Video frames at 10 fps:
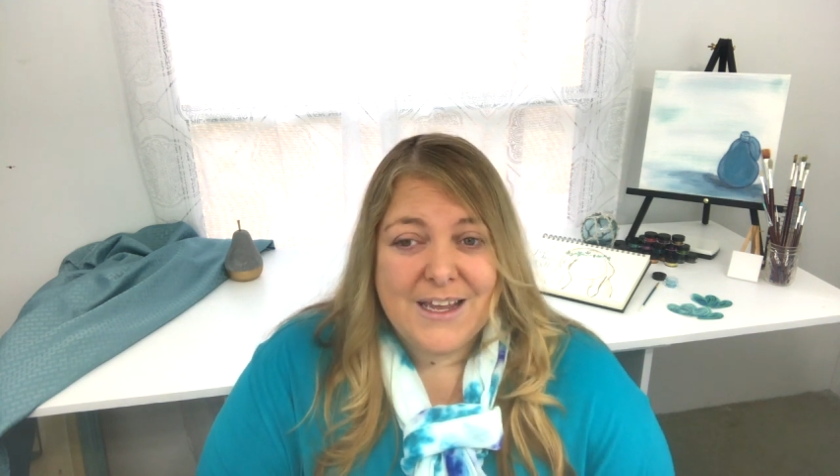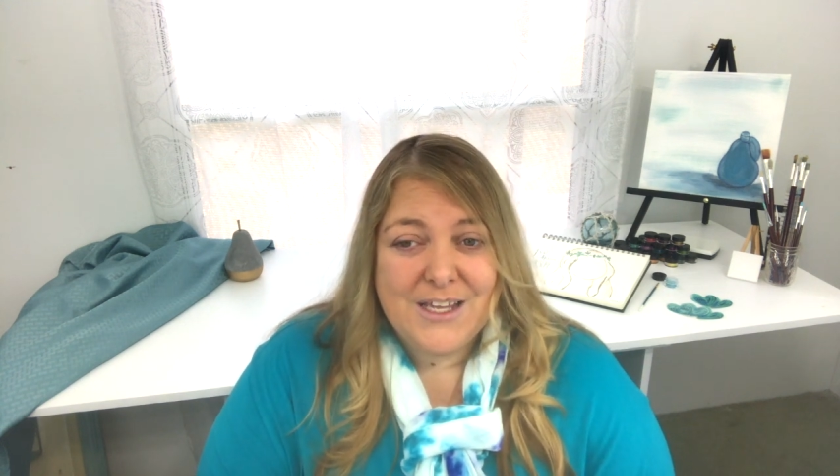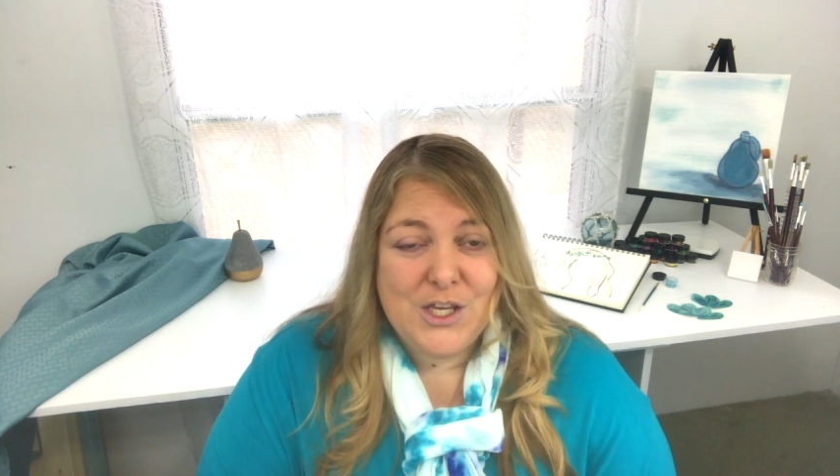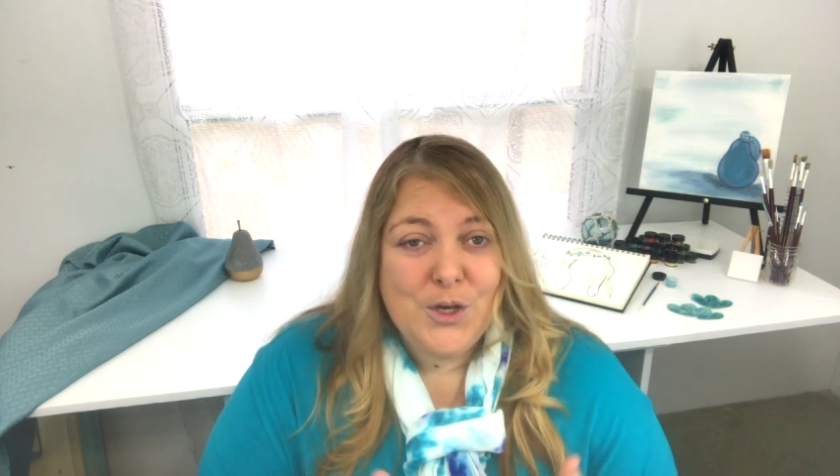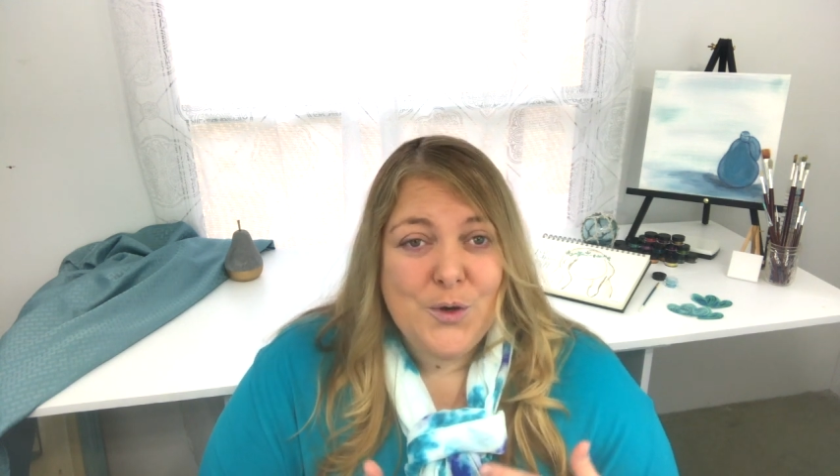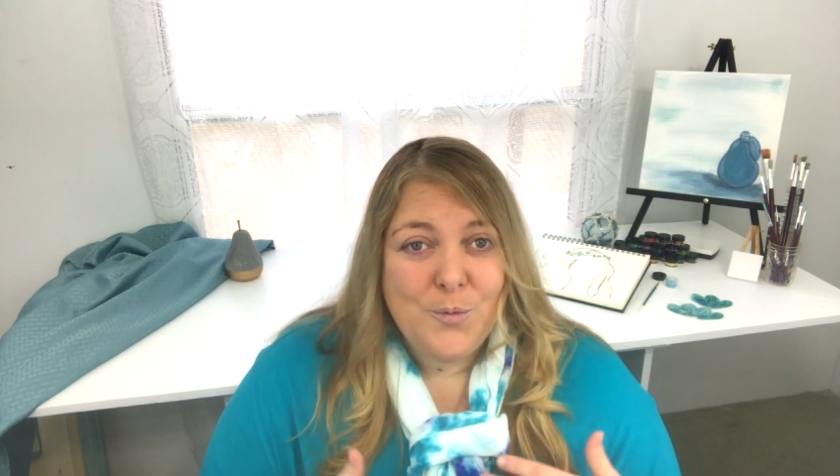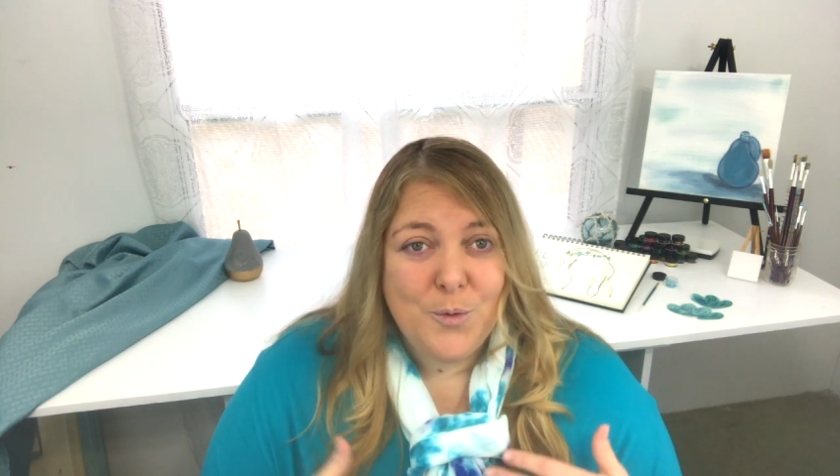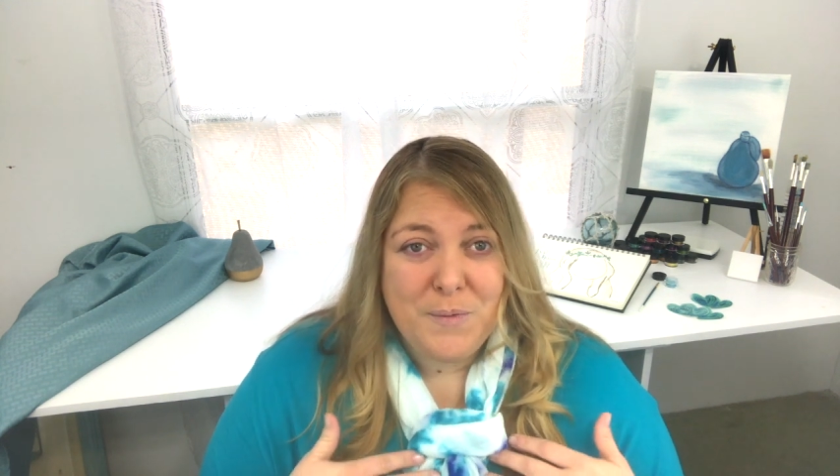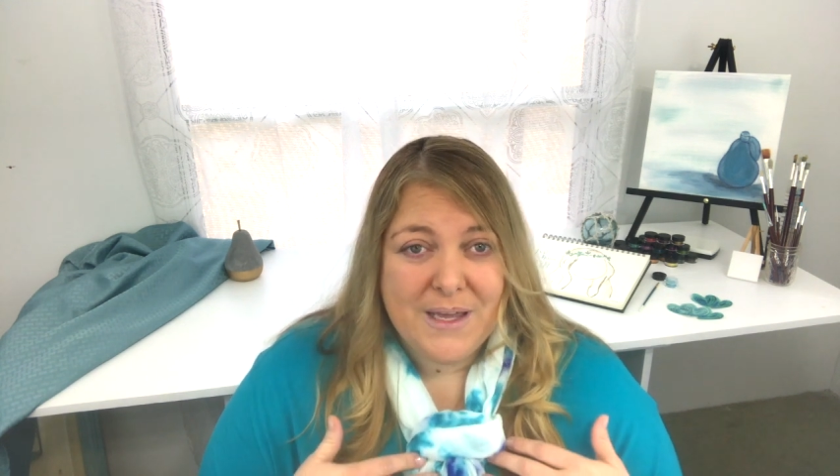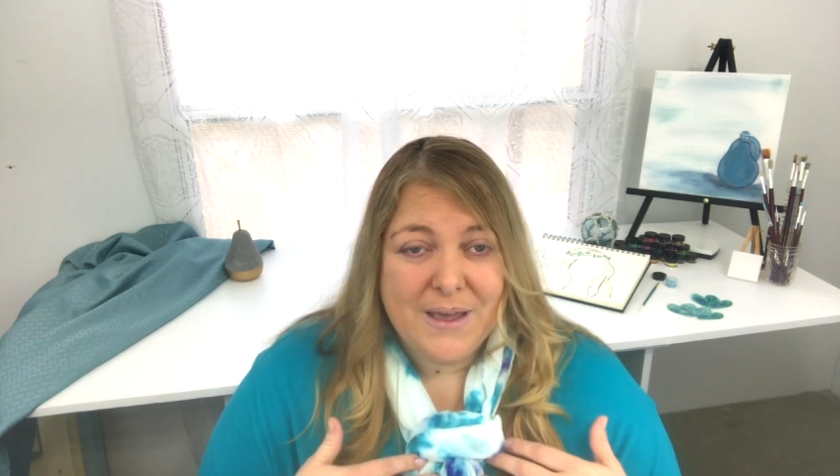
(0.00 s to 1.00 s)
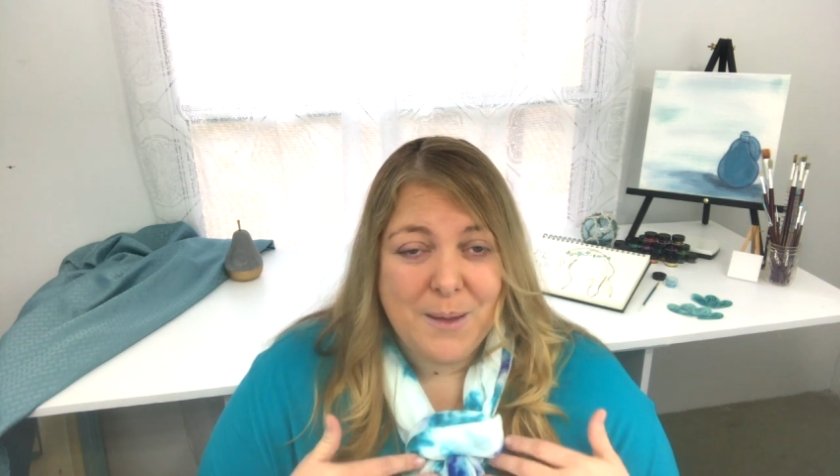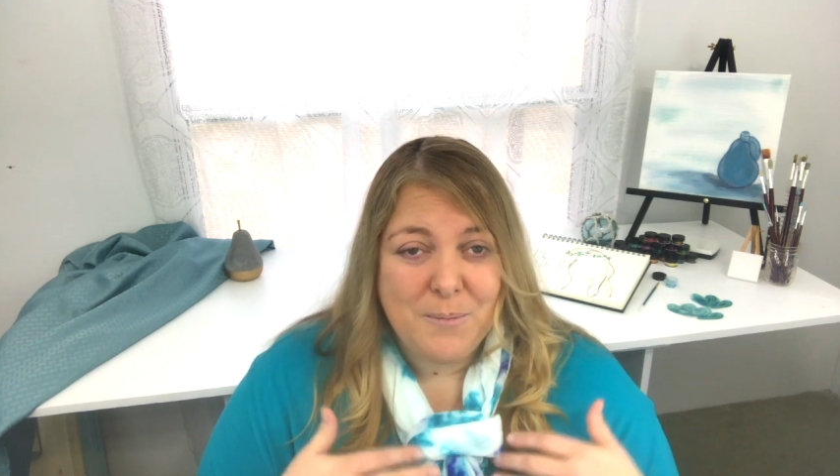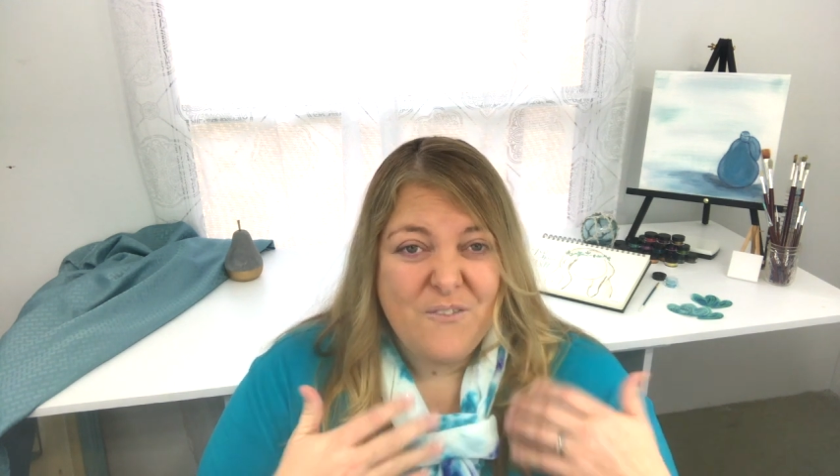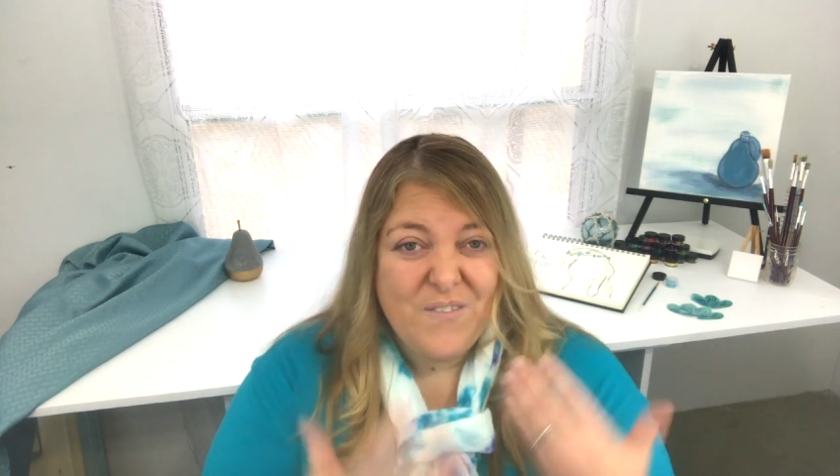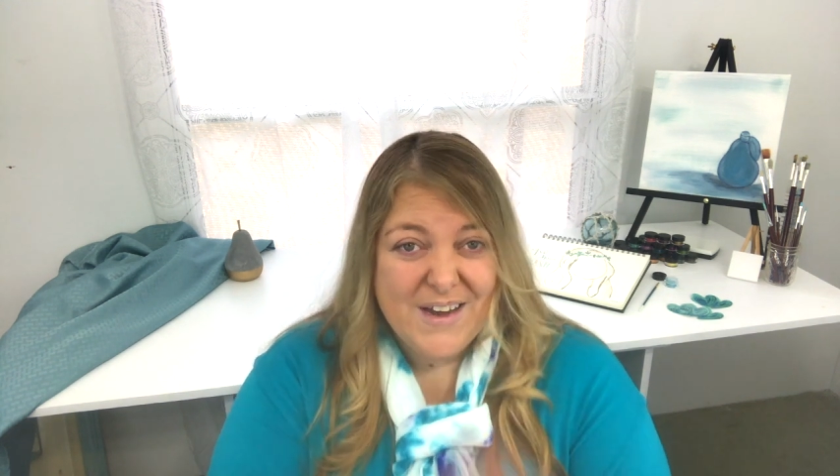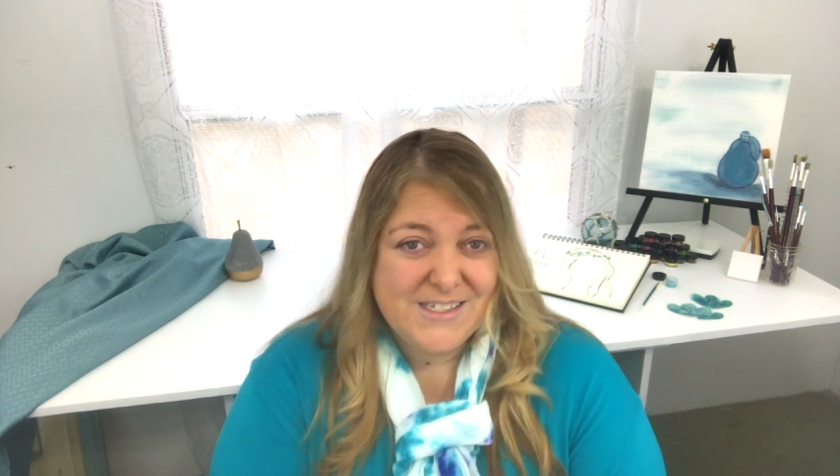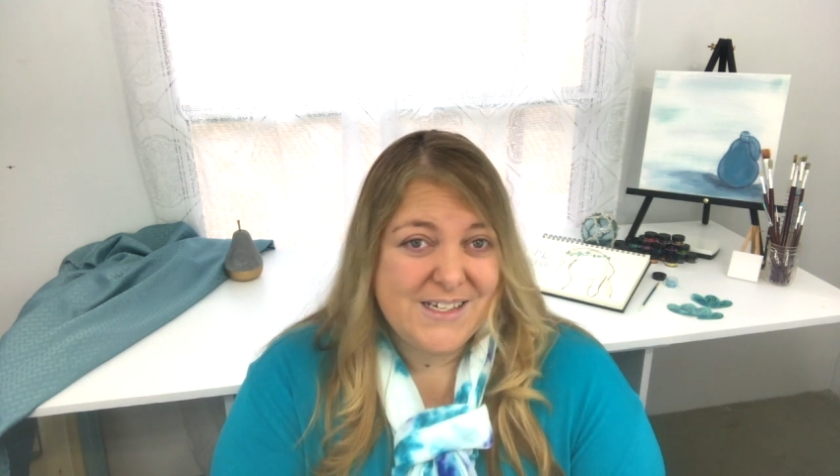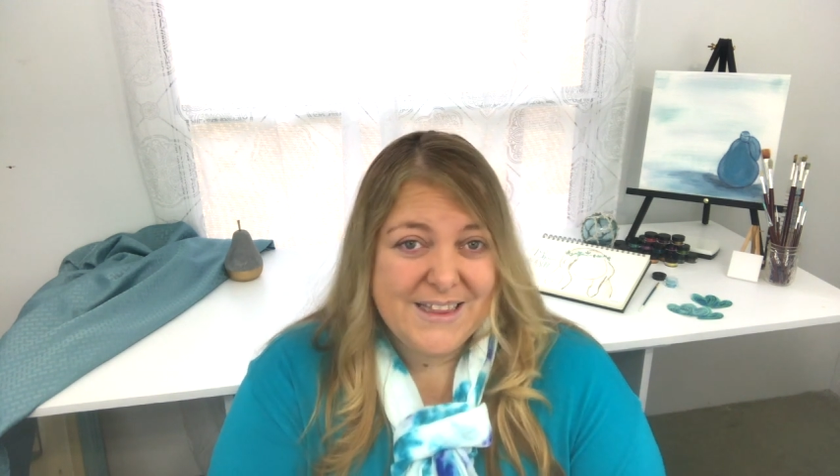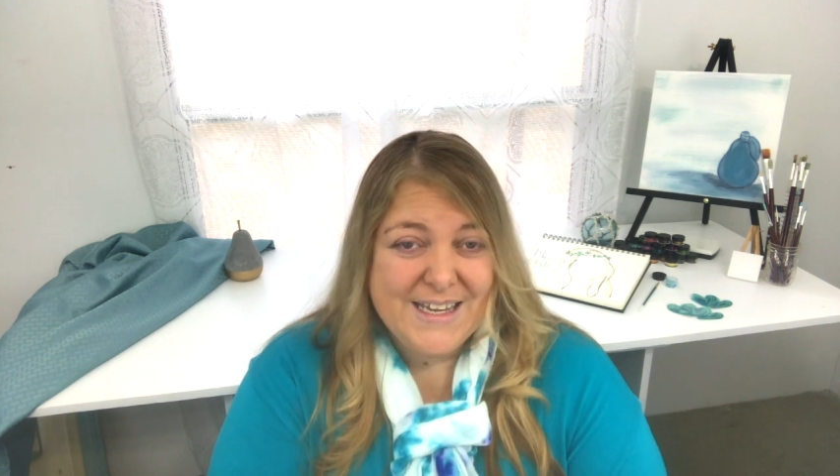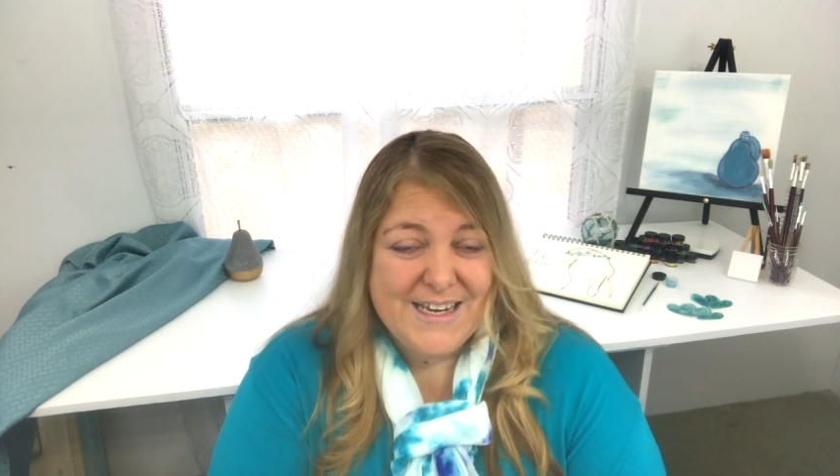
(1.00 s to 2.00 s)
you will become
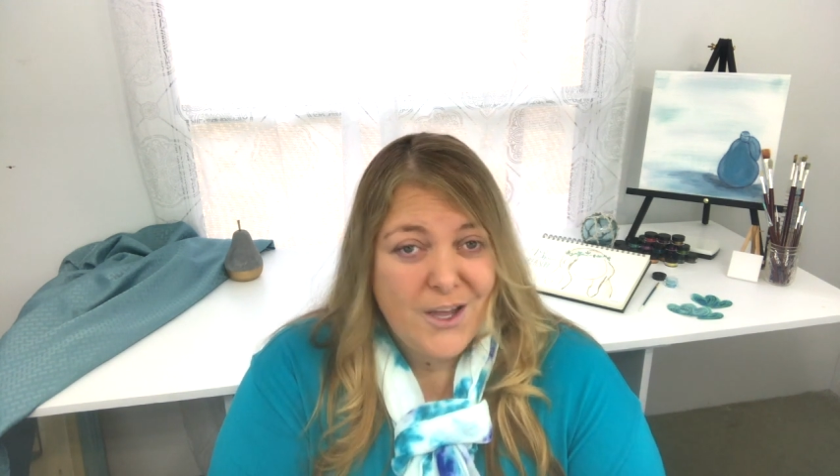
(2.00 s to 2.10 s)
affectionately